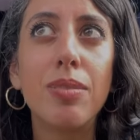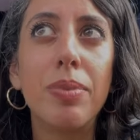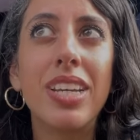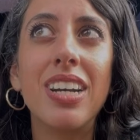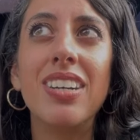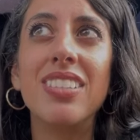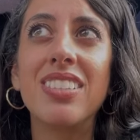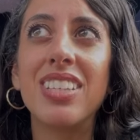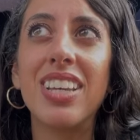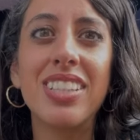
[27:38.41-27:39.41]
because
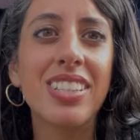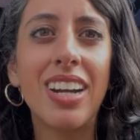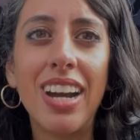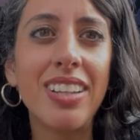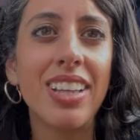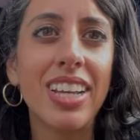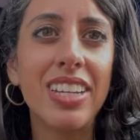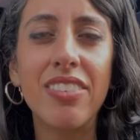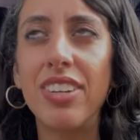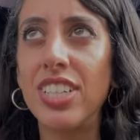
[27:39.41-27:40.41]
it's kind of like an
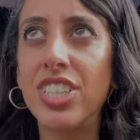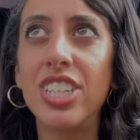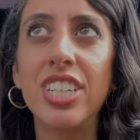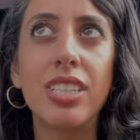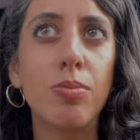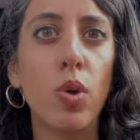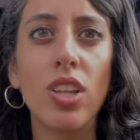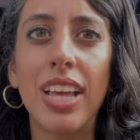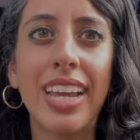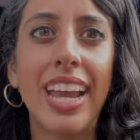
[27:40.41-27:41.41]
adventure. It's more
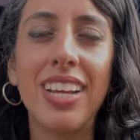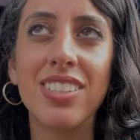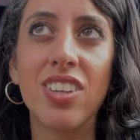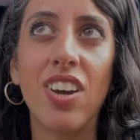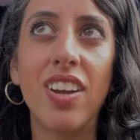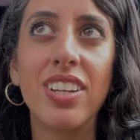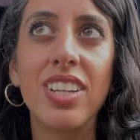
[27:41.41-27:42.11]
like hands-on.